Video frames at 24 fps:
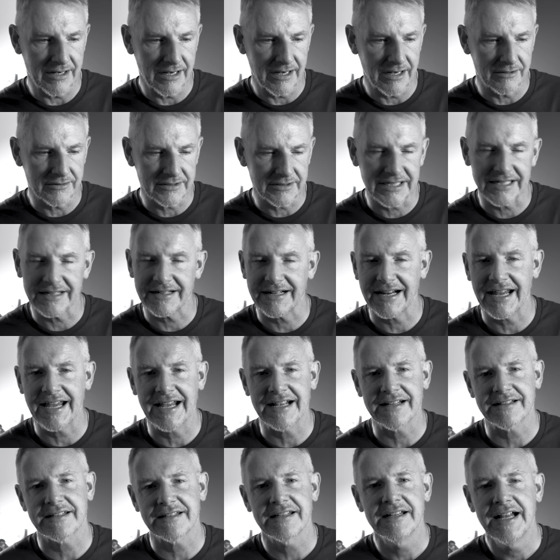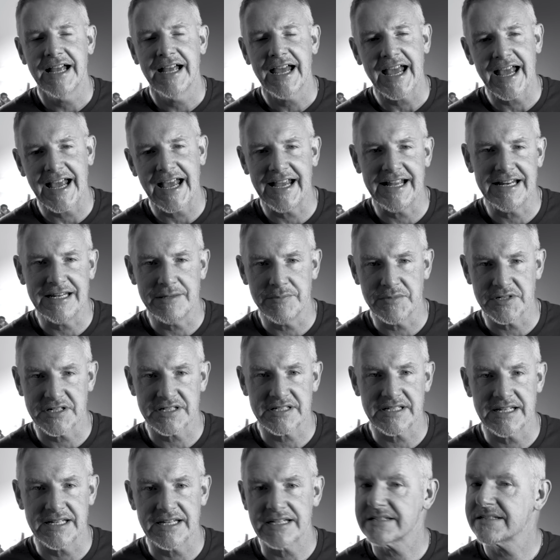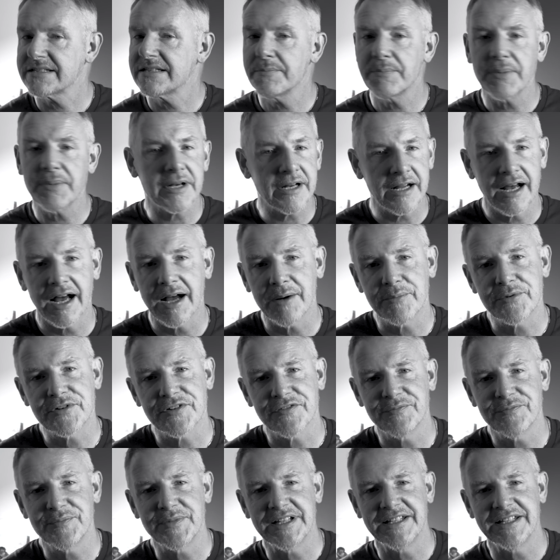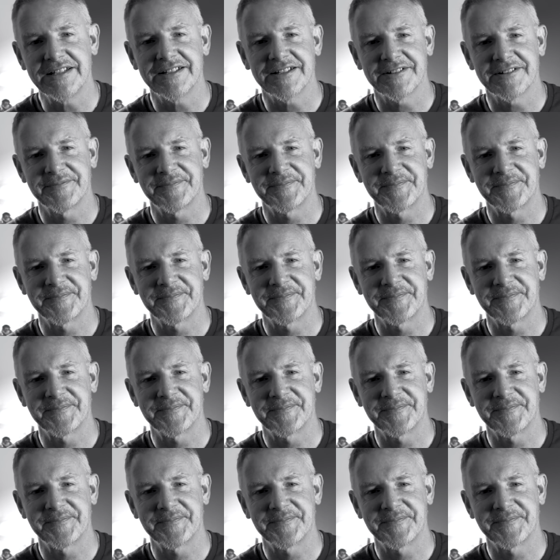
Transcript: and correct any mistakes that perhaps you've made.